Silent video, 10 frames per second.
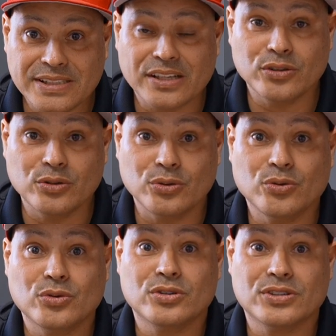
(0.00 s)
tell
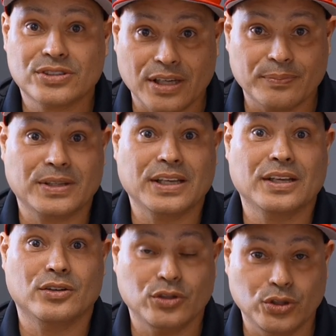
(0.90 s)
you
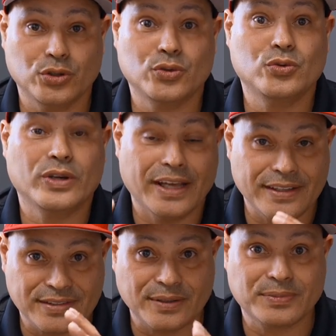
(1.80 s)
something new
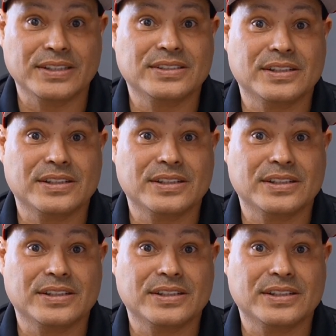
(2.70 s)
and something